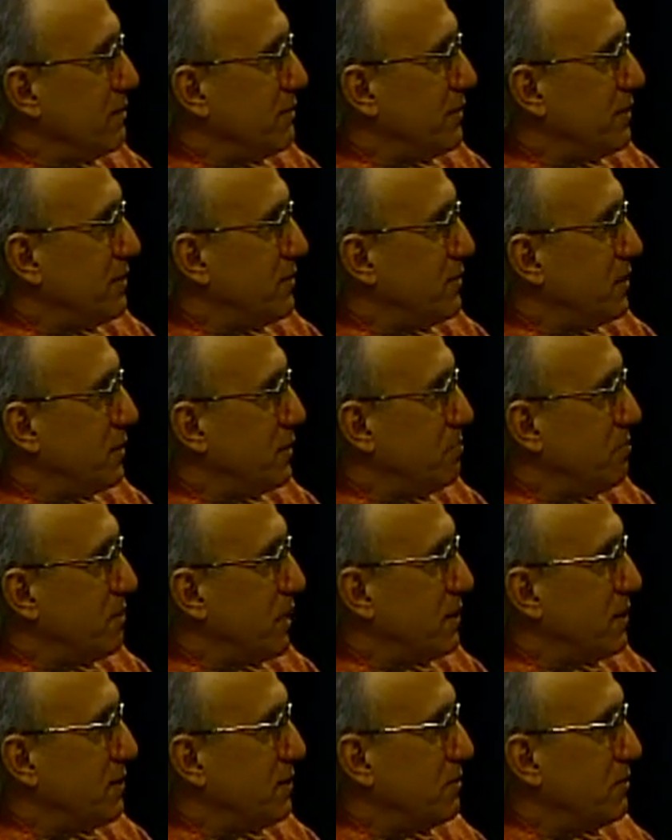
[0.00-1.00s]
that you
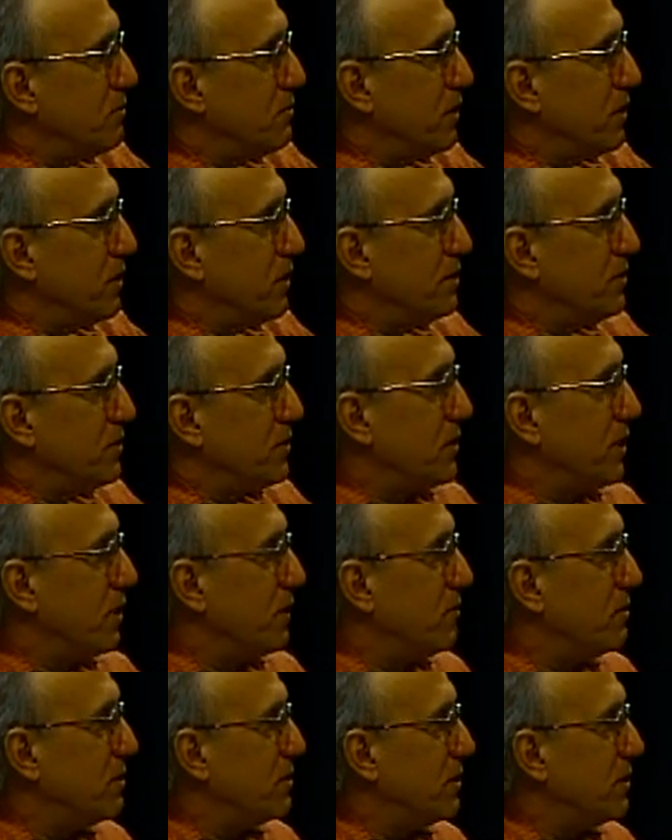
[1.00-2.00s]
might want to um, share
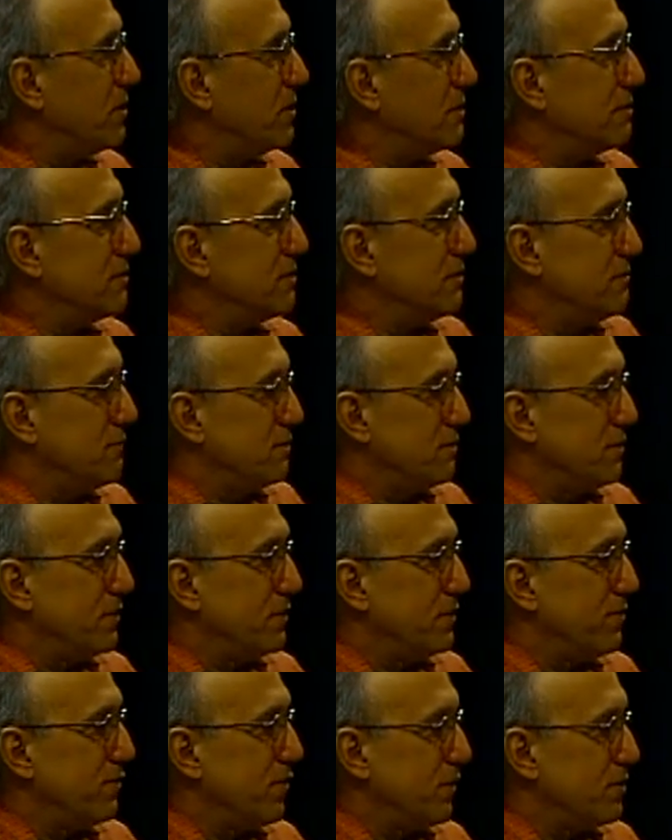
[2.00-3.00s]
with the with well,
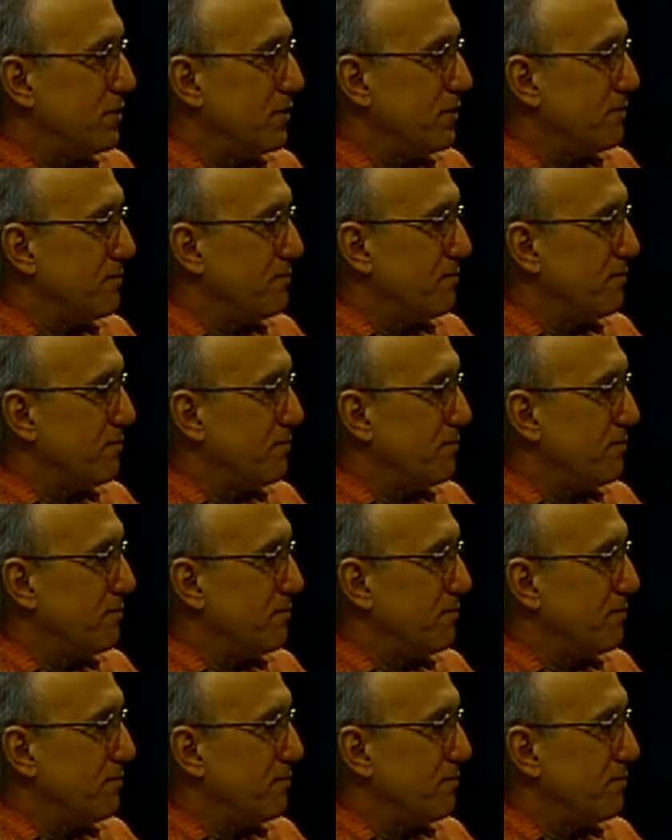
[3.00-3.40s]
the folks?